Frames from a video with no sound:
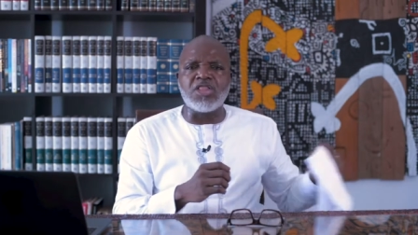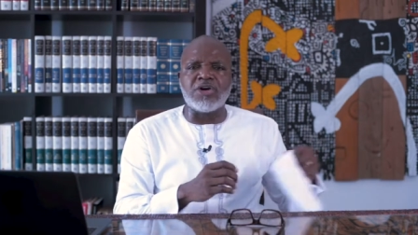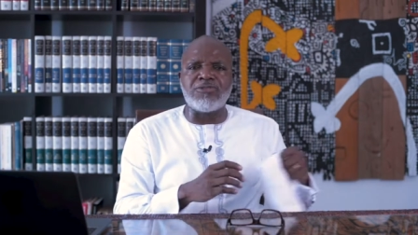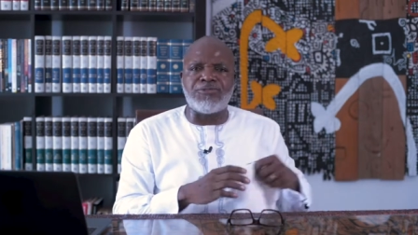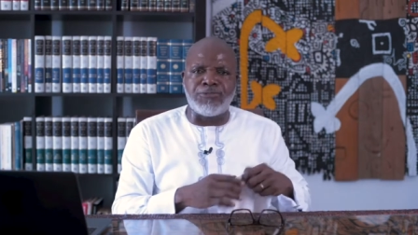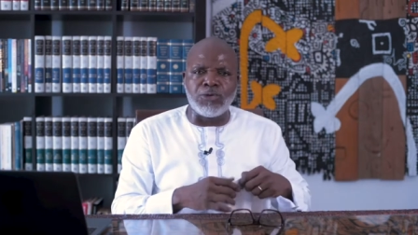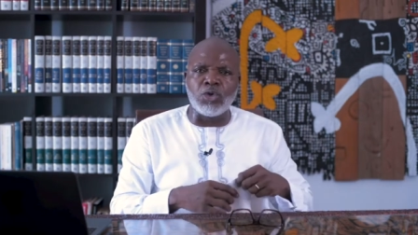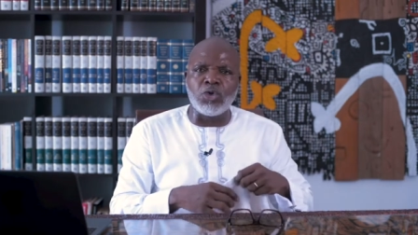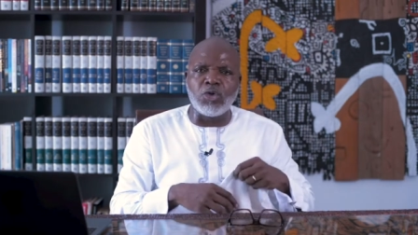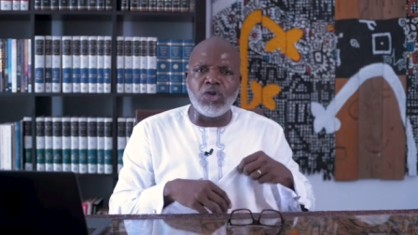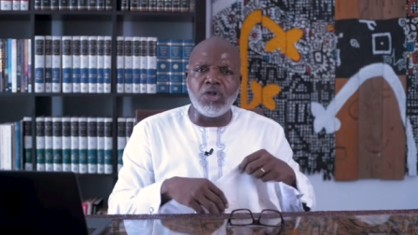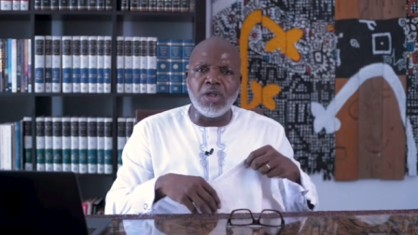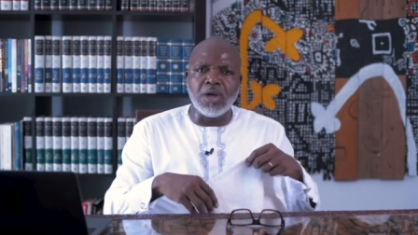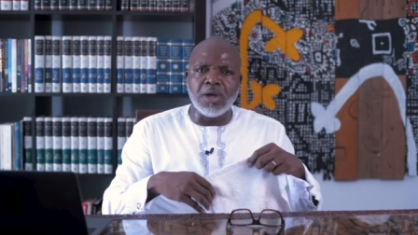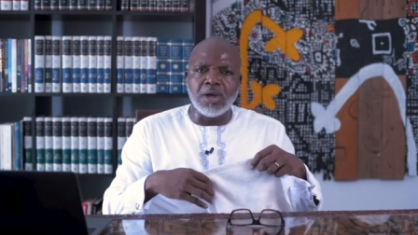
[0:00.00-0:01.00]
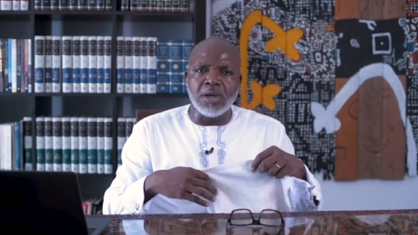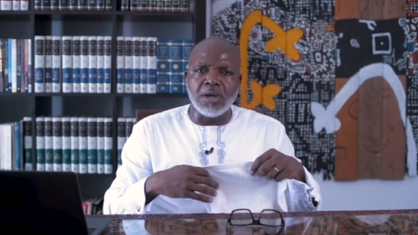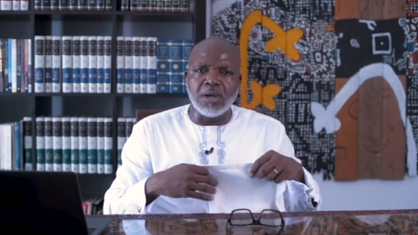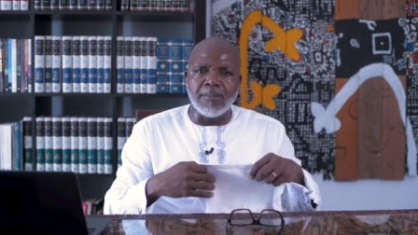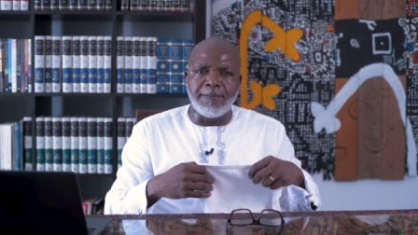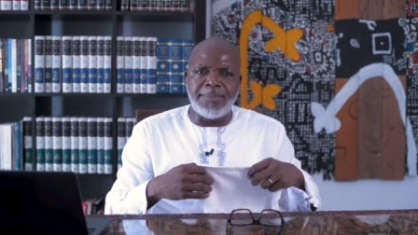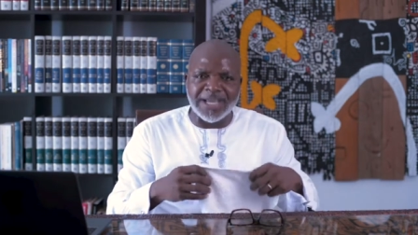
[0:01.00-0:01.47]
the full
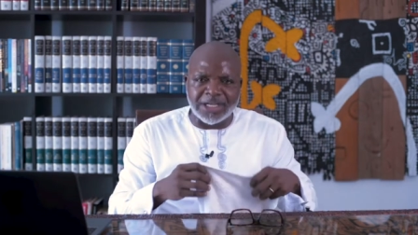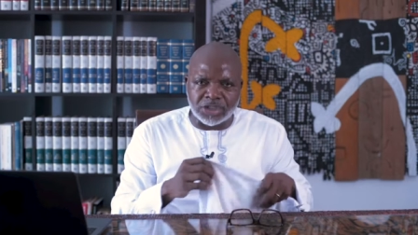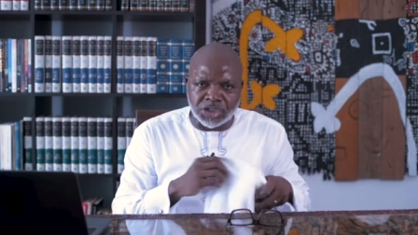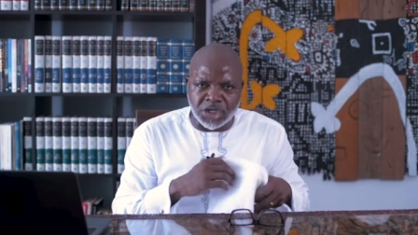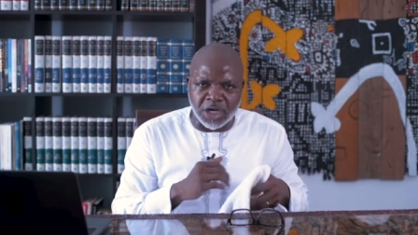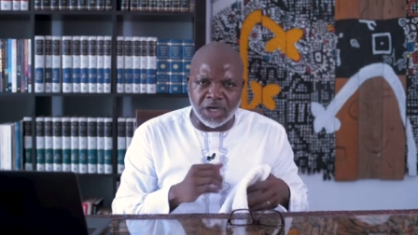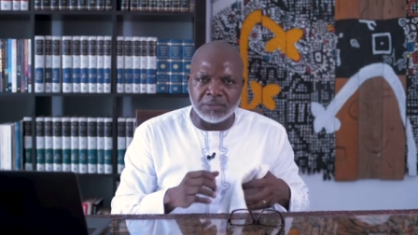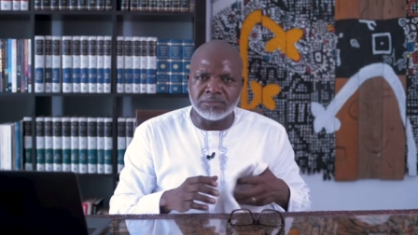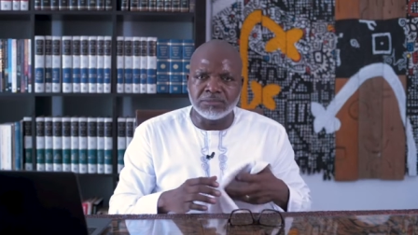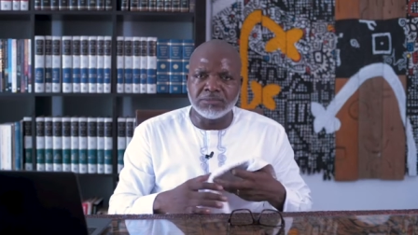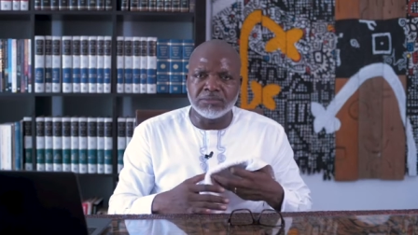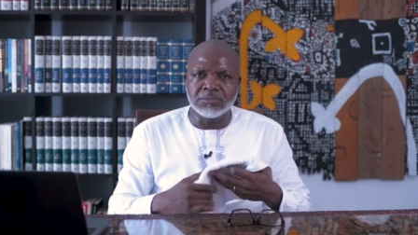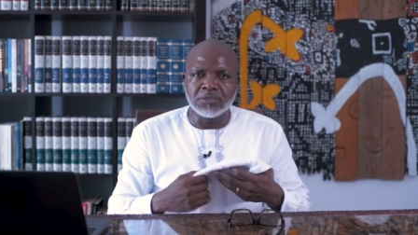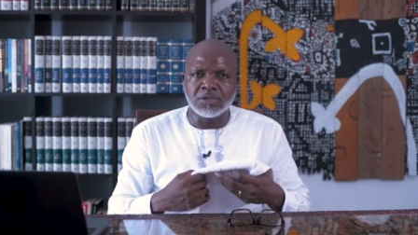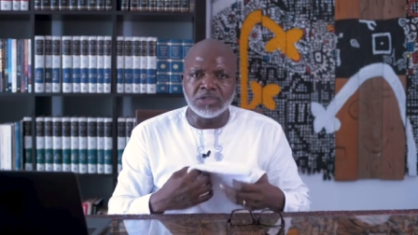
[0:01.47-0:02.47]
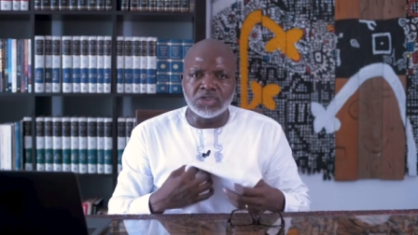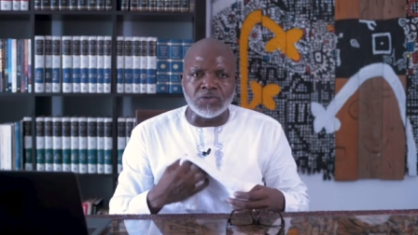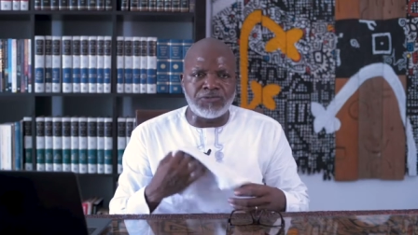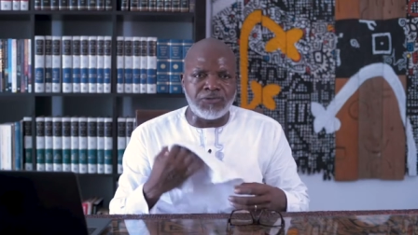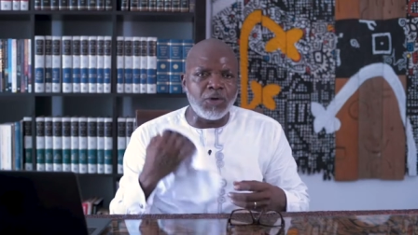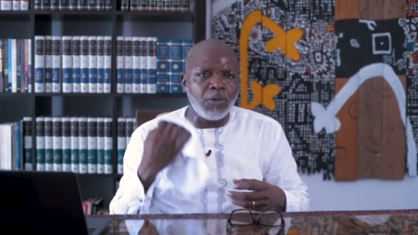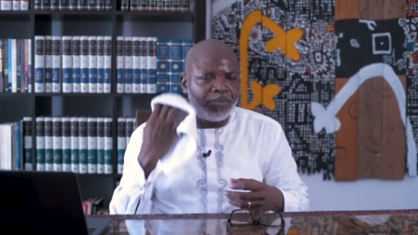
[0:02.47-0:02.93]
picture. The full